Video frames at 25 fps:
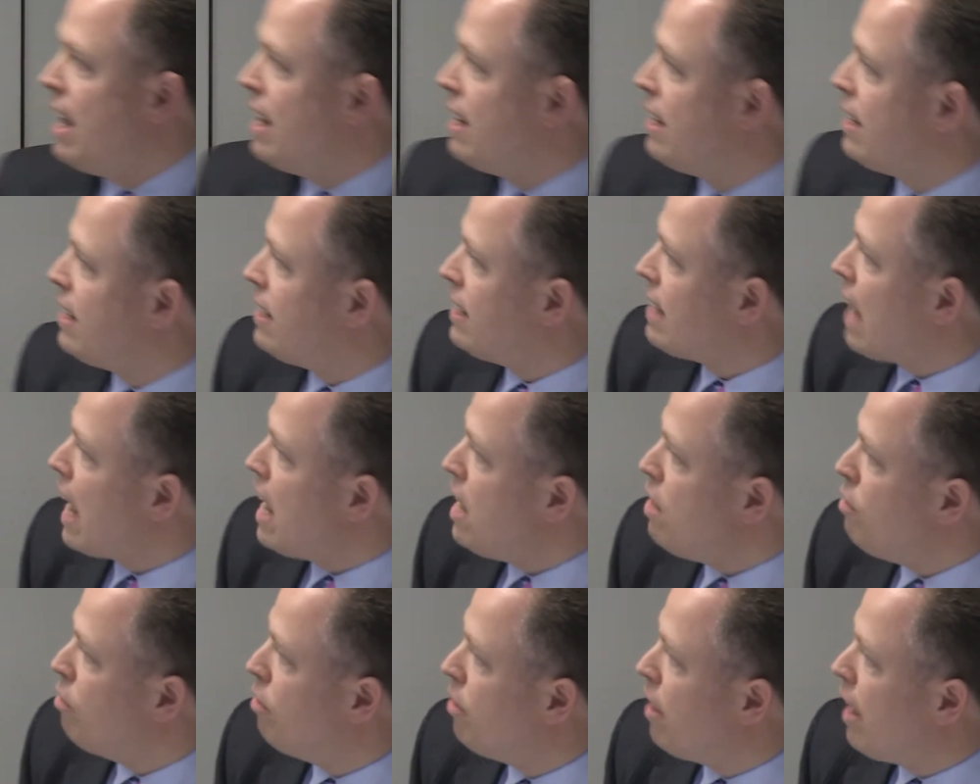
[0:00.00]

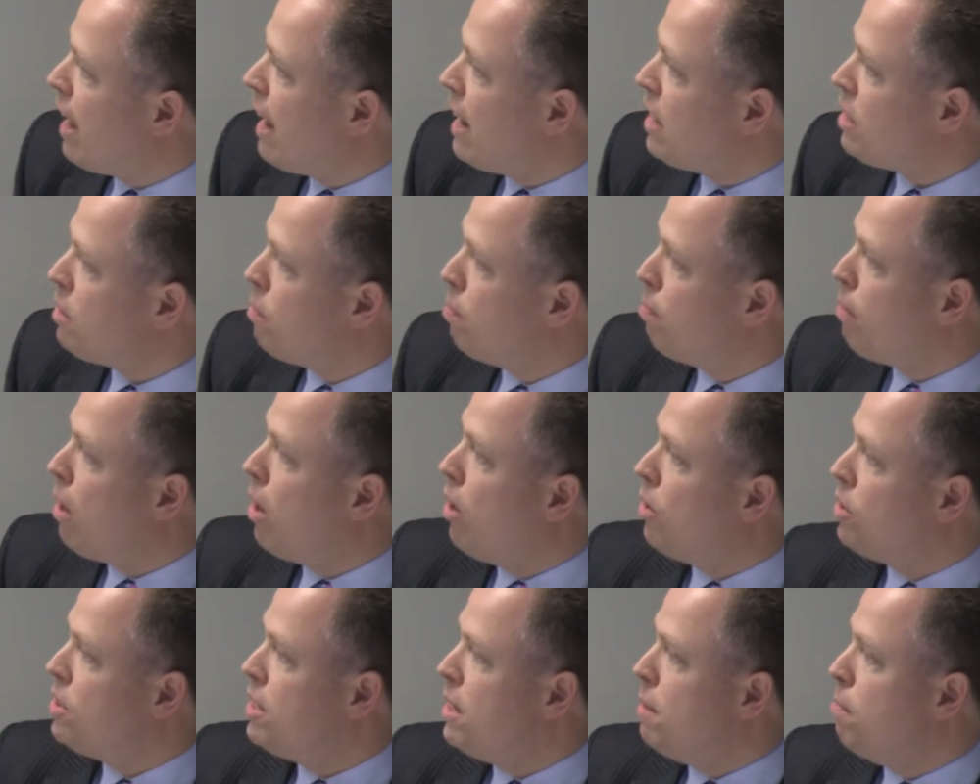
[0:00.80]
save that
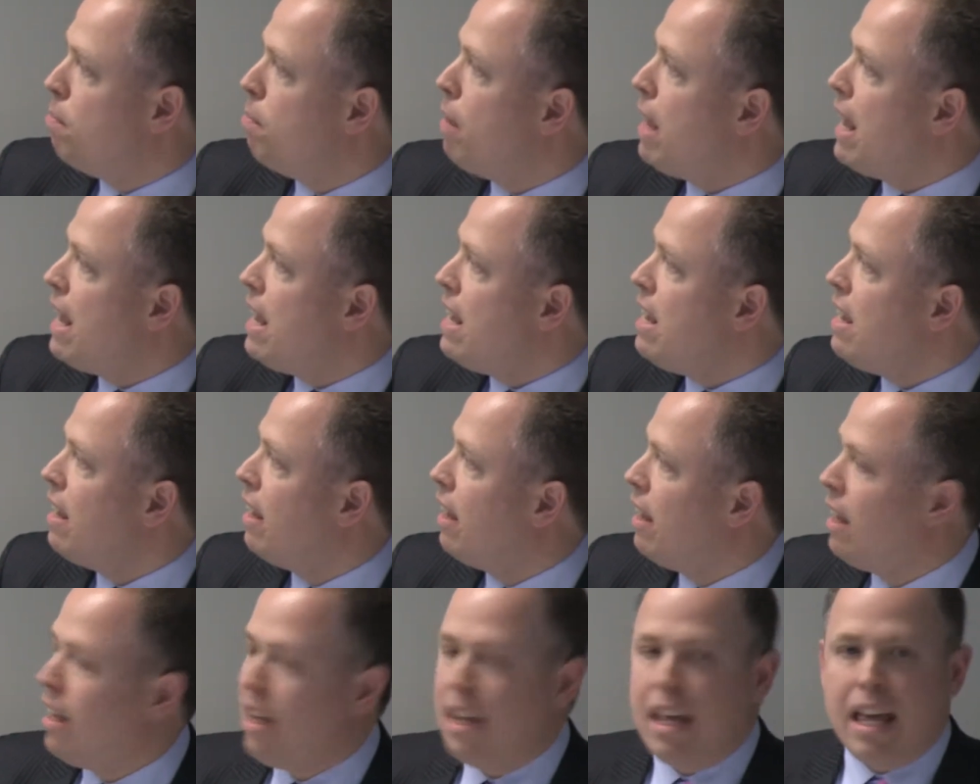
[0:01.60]
party B
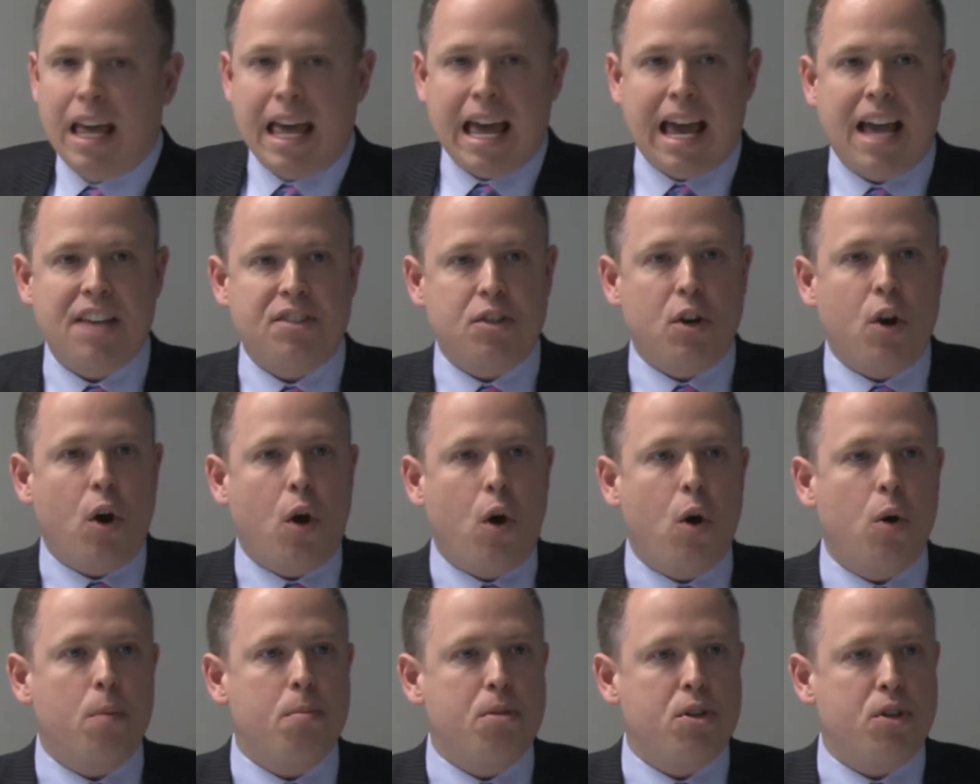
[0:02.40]
has an
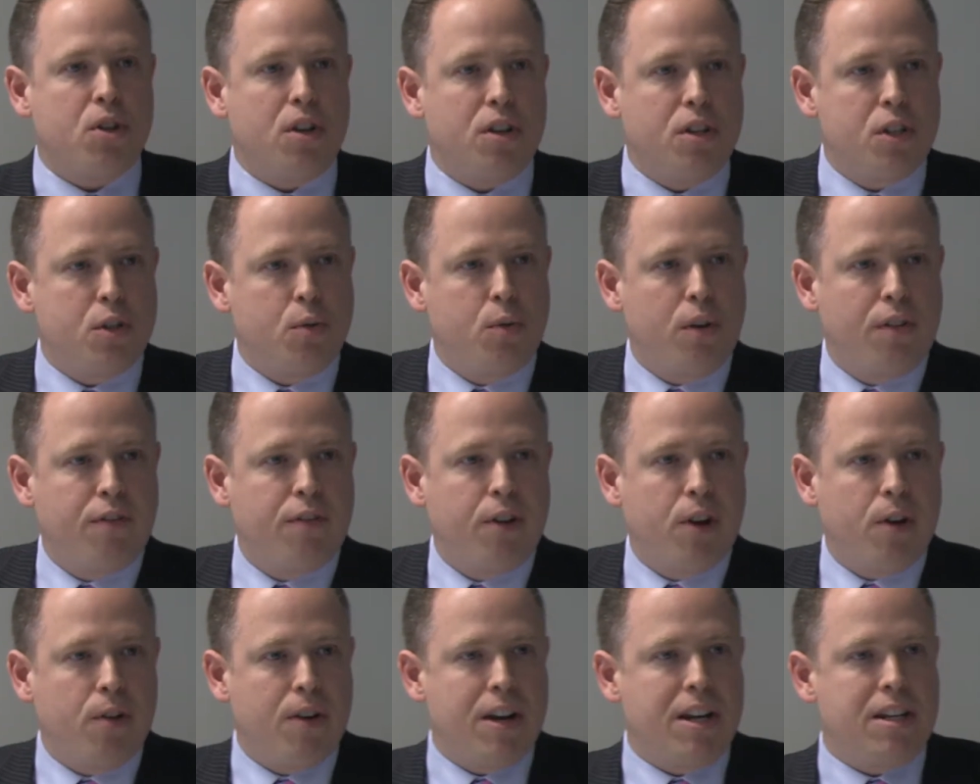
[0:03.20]
option to
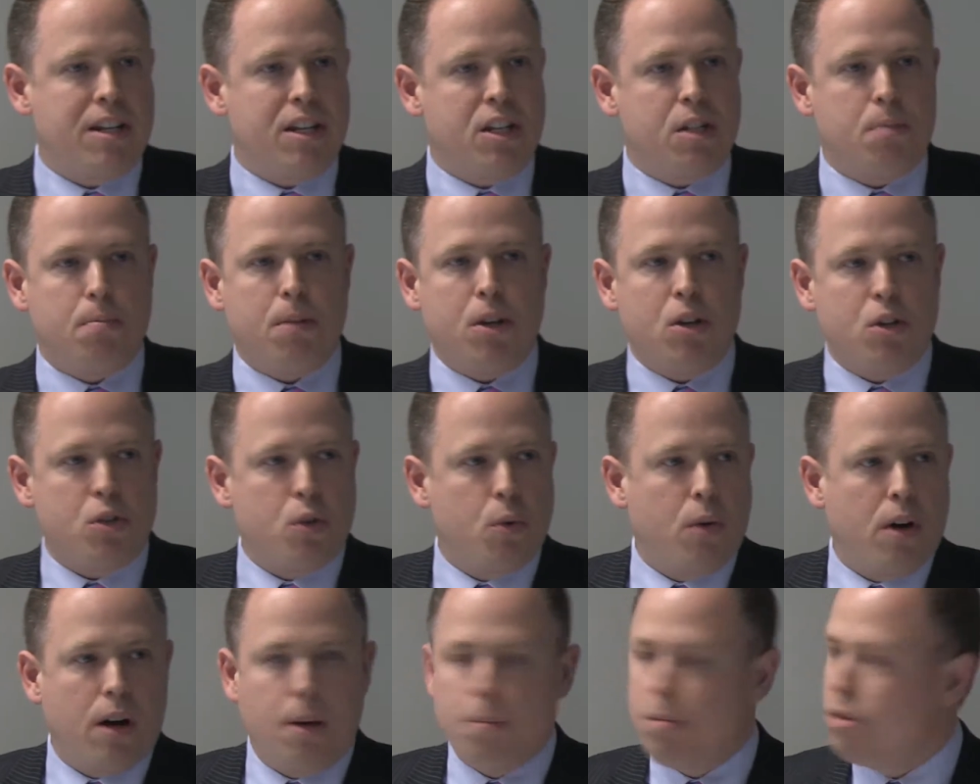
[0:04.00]
refer any dispute
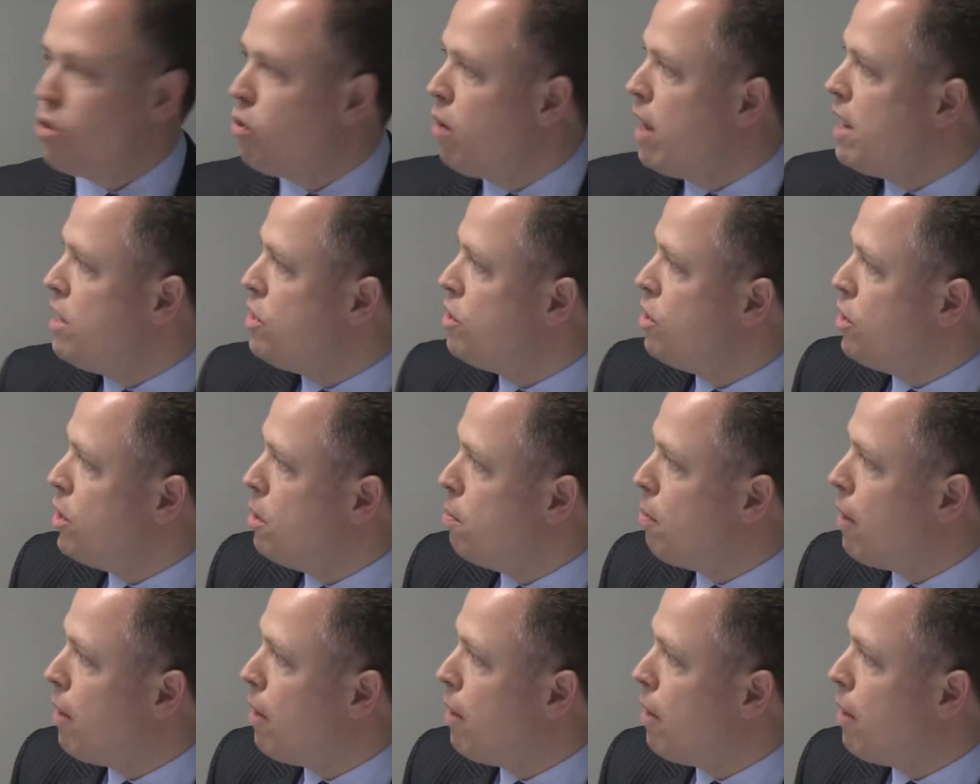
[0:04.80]
to arbitration.